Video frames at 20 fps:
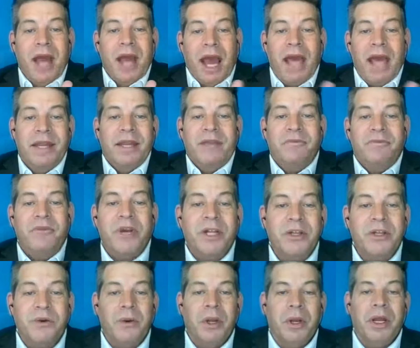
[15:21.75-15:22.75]
And that
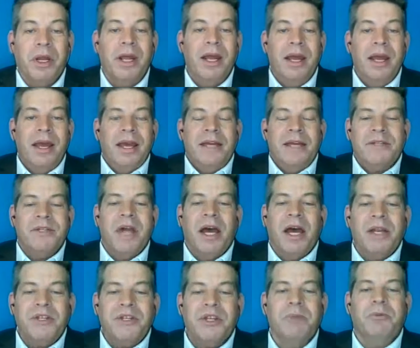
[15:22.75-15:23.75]
victory is
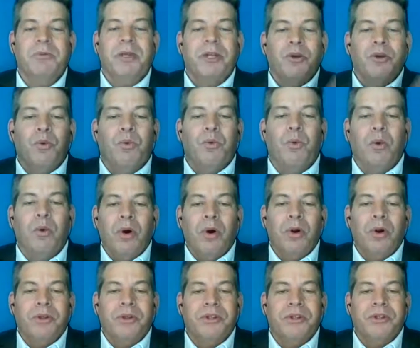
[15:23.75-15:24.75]
not something the
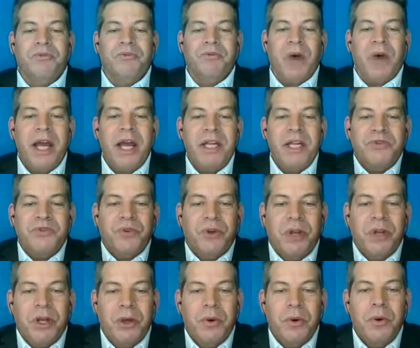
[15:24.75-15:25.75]
world defines for
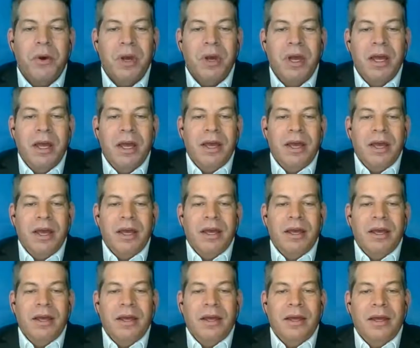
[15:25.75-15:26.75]
you
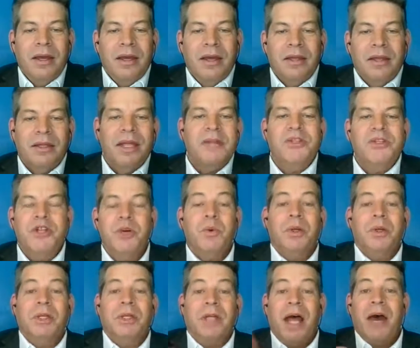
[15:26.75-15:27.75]
unless you
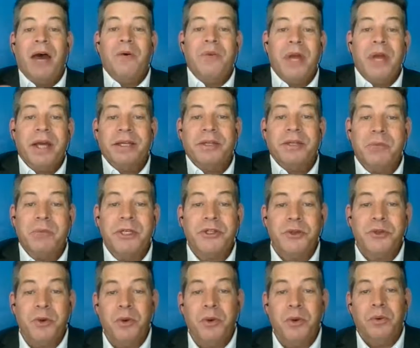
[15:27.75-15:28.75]
allow that to be
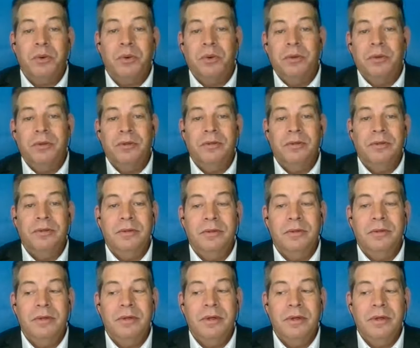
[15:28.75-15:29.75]
true.
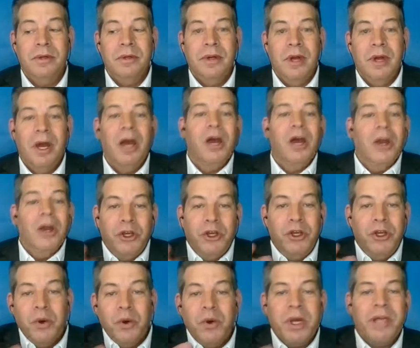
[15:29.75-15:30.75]

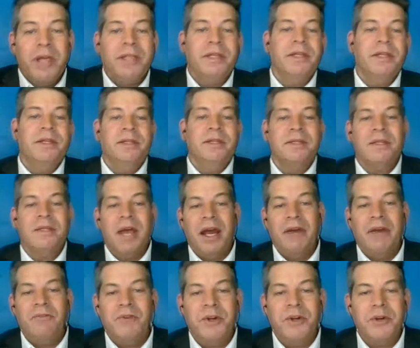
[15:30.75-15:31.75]
You get to
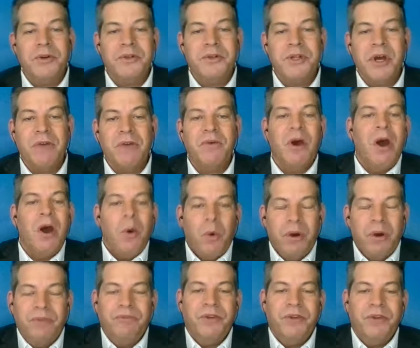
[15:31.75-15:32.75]
decide for yourself
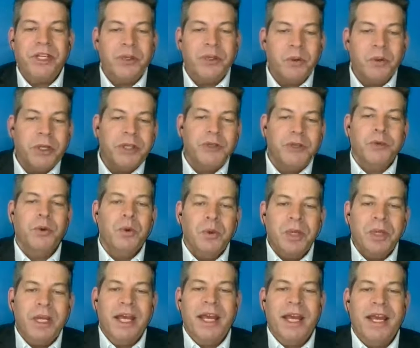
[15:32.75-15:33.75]
what victory
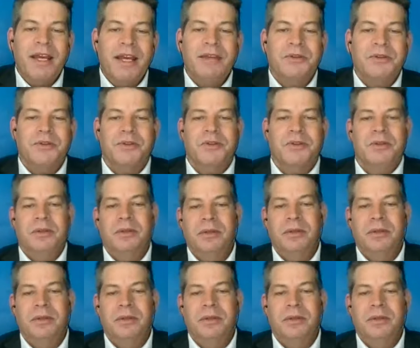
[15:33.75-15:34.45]
truly is.